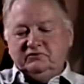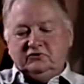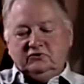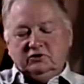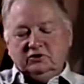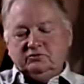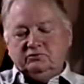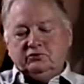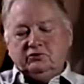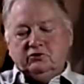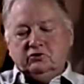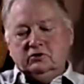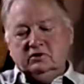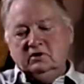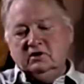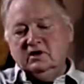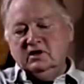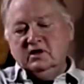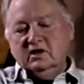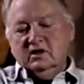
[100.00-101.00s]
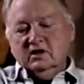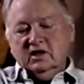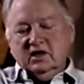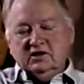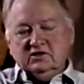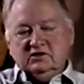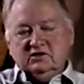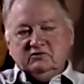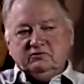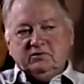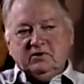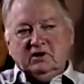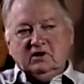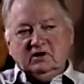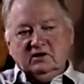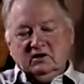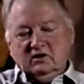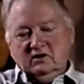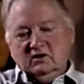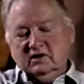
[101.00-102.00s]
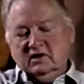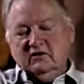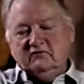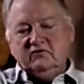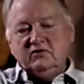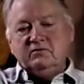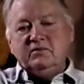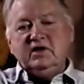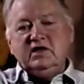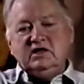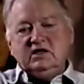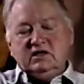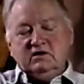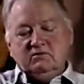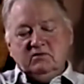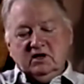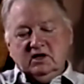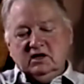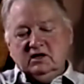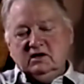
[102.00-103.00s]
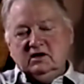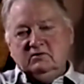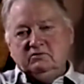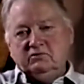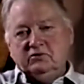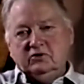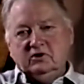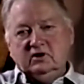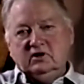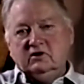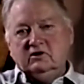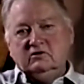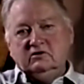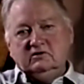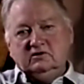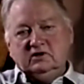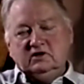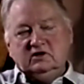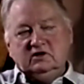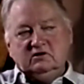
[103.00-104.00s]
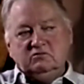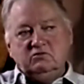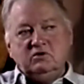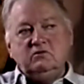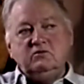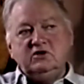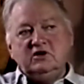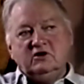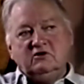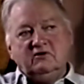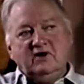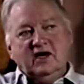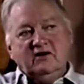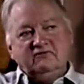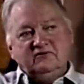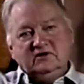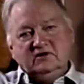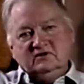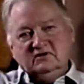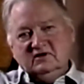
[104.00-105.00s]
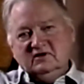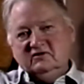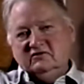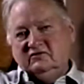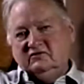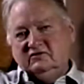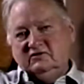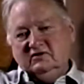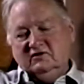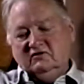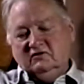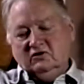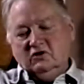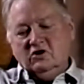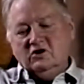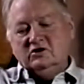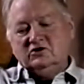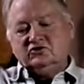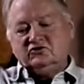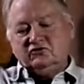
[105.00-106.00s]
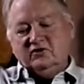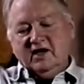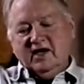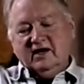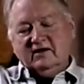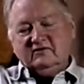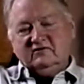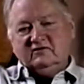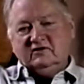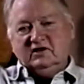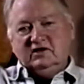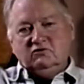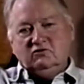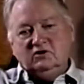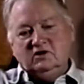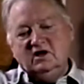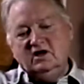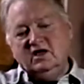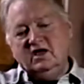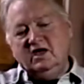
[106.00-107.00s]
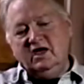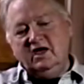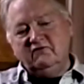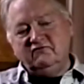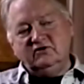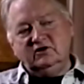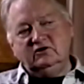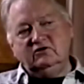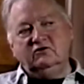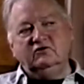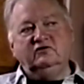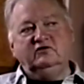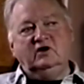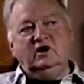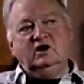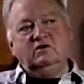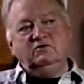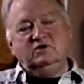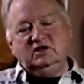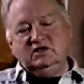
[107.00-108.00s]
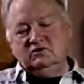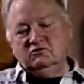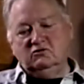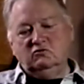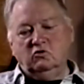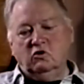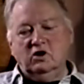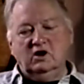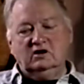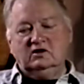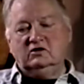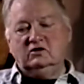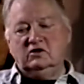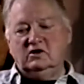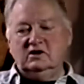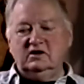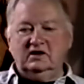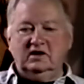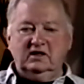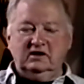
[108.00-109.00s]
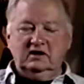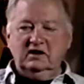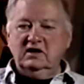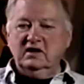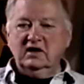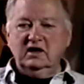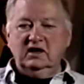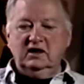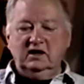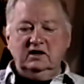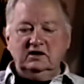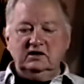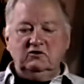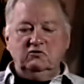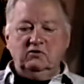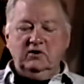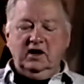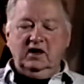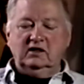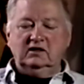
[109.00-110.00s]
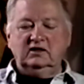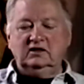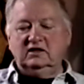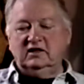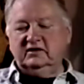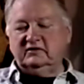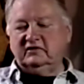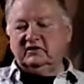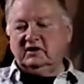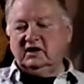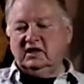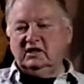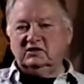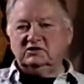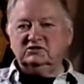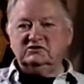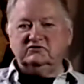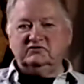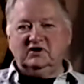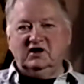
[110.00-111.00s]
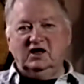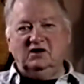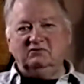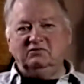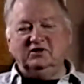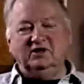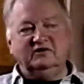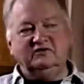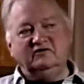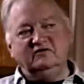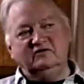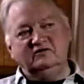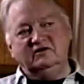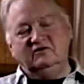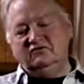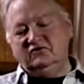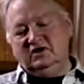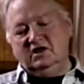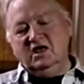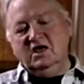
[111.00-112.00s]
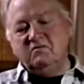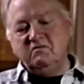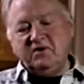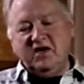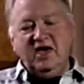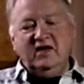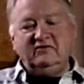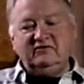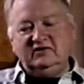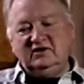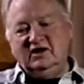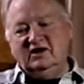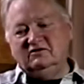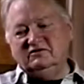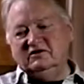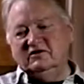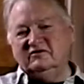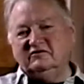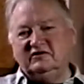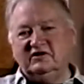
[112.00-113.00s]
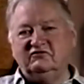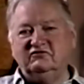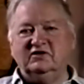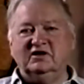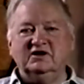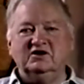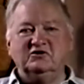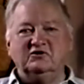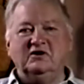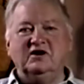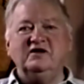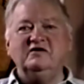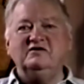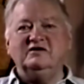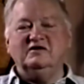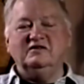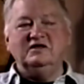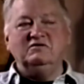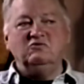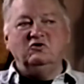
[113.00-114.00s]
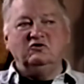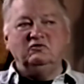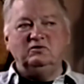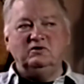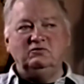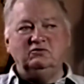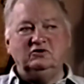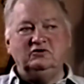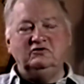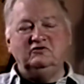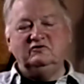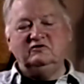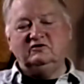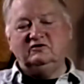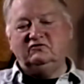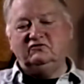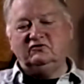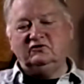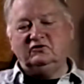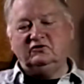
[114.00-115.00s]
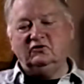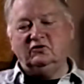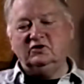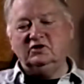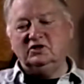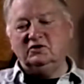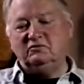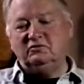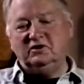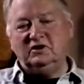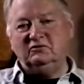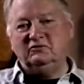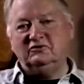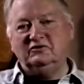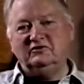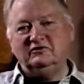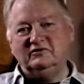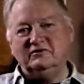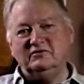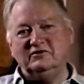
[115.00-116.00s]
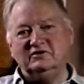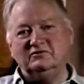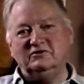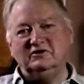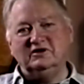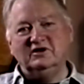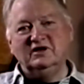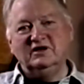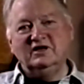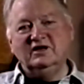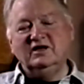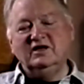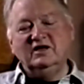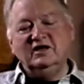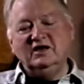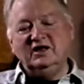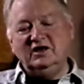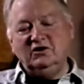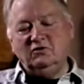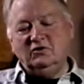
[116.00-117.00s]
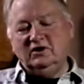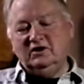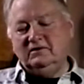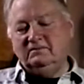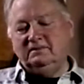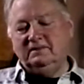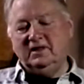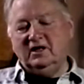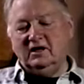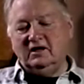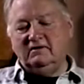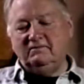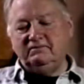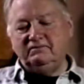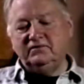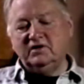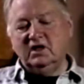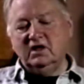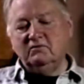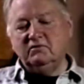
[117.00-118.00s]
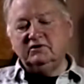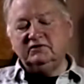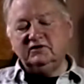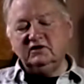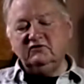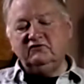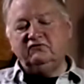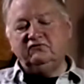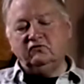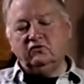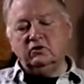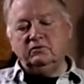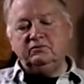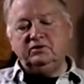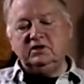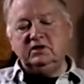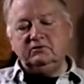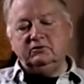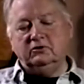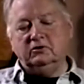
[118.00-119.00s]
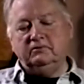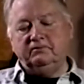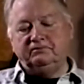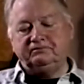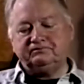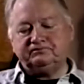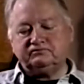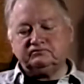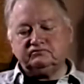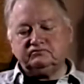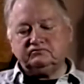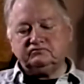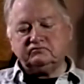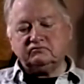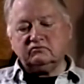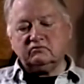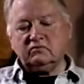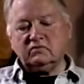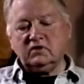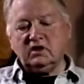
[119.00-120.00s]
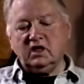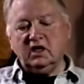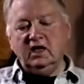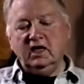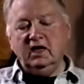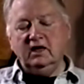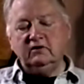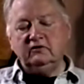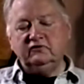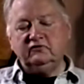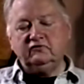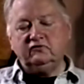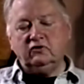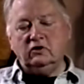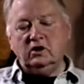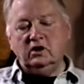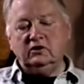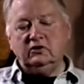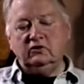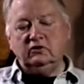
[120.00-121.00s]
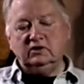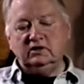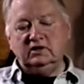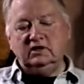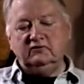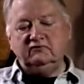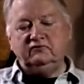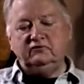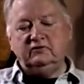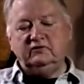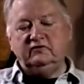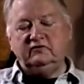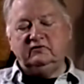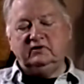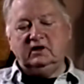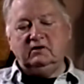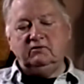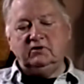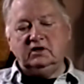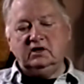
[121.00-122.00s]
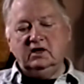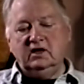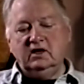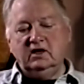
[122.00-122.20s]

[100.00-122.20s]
dirt poor, had just barely every penny he made he put into mimeographing these long tracts that he would have under his arm, and he would walk along at any rally like the College of Complex and stuff and passing out this stuff like crazy. I think most people use it for toilet paper or something, but anyway, but these four people had strong early influences on me,